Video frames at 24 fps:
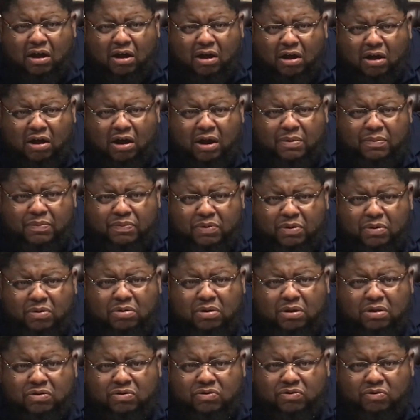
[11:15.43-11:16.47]
are
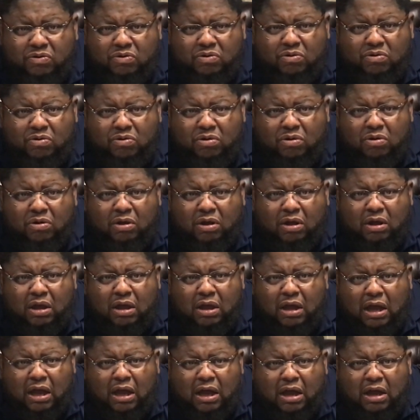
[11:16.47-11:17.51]
imputed through
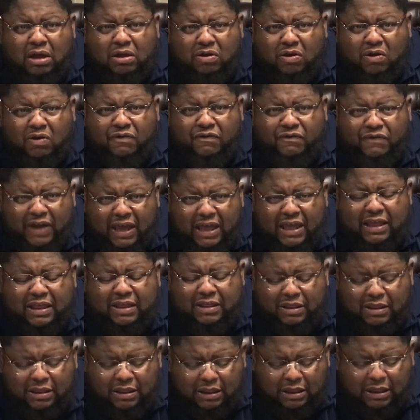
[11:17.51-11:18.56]
your
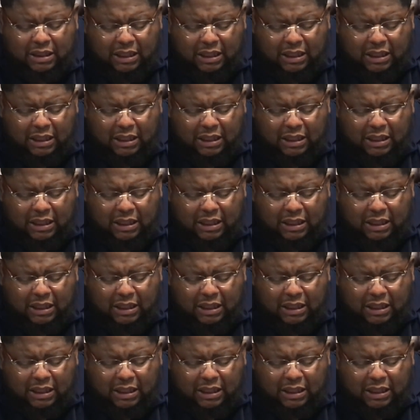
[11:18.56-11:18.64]
faith.